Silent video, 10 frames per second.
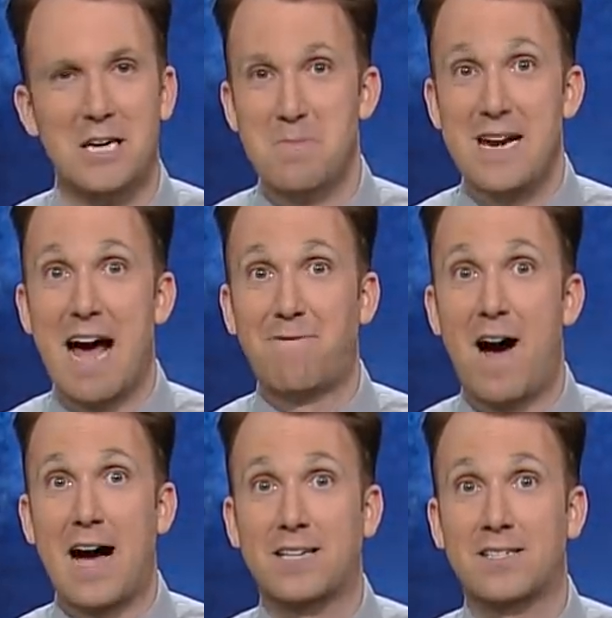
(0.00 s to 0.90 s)
But not
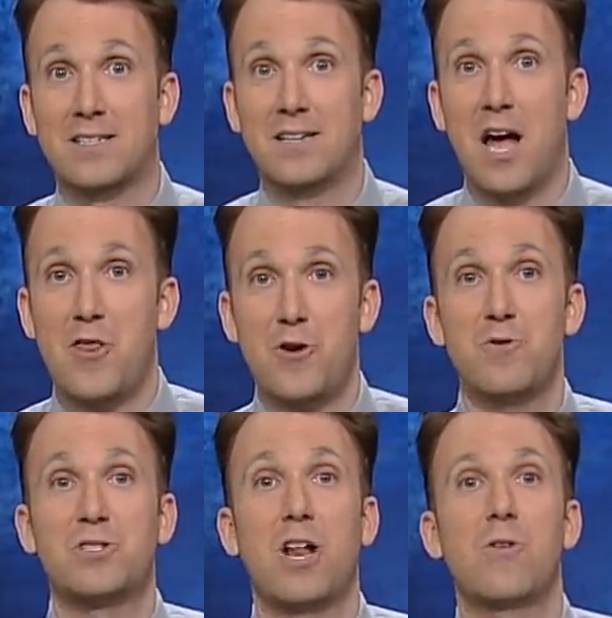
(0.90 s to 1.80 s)
Fox. Their new
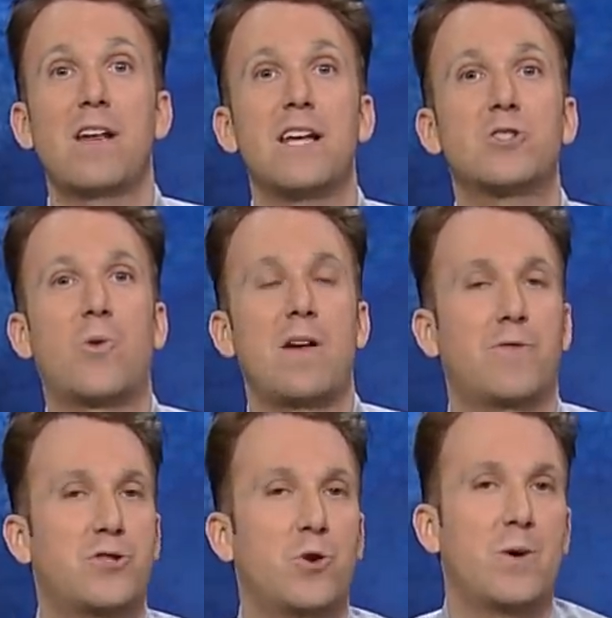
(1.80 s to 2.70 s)
slogan is great
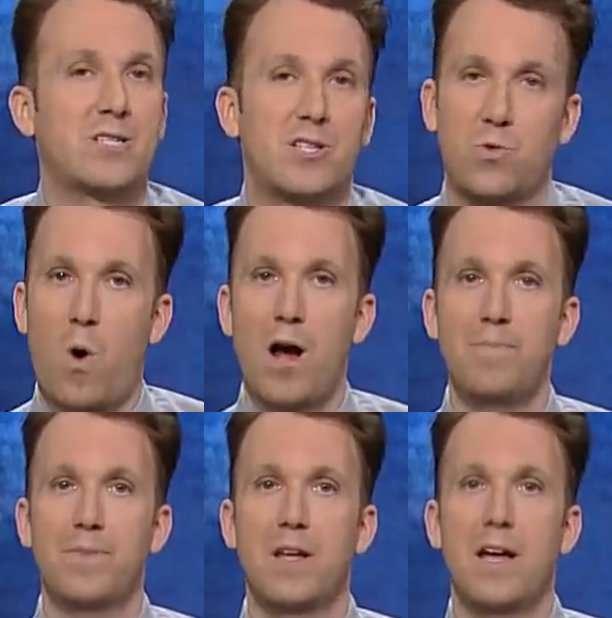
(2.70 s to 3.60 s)
for 2 reasons.
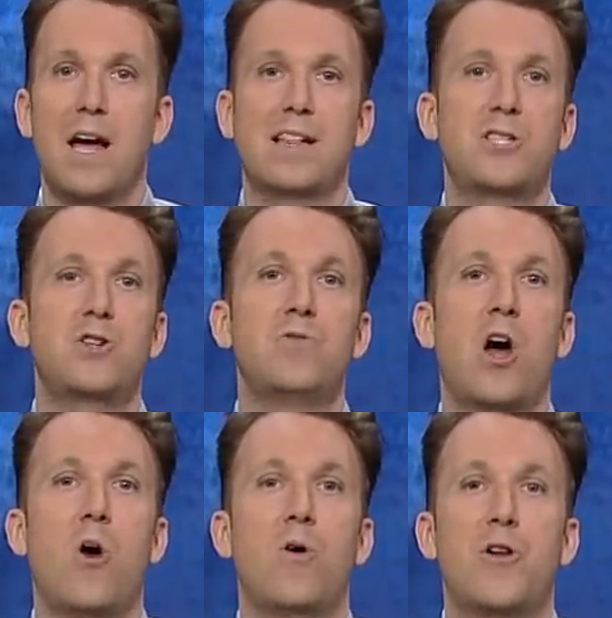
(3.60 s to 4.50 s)
1, it lets you
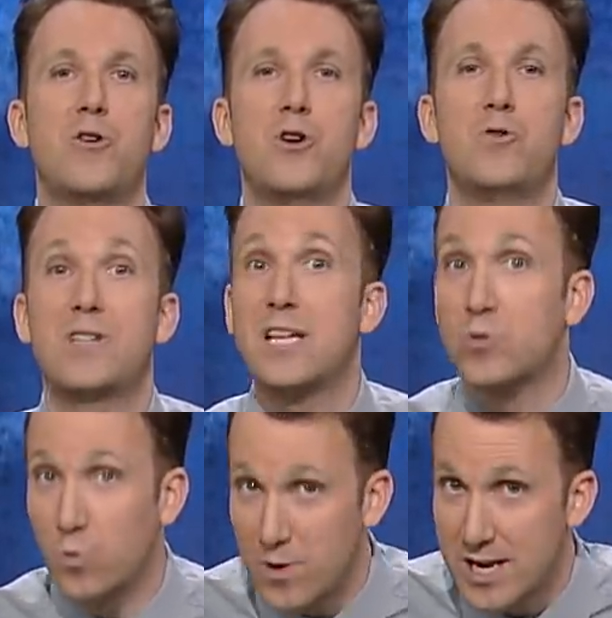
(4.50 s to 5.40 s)
know their news is
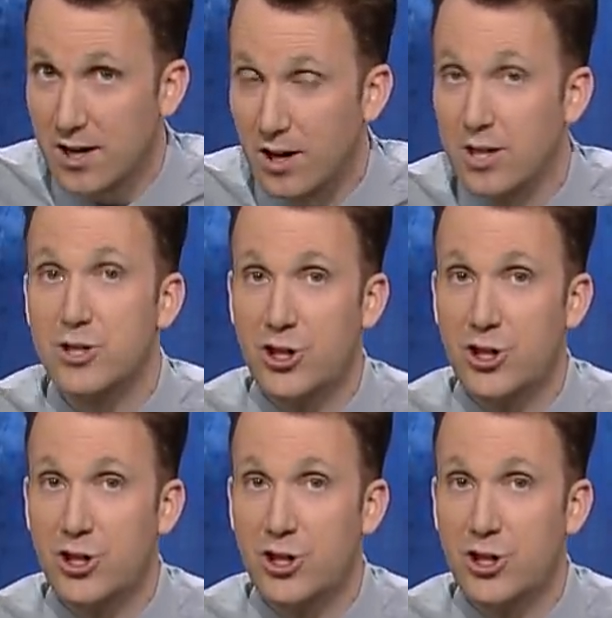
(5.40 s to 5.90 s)
real.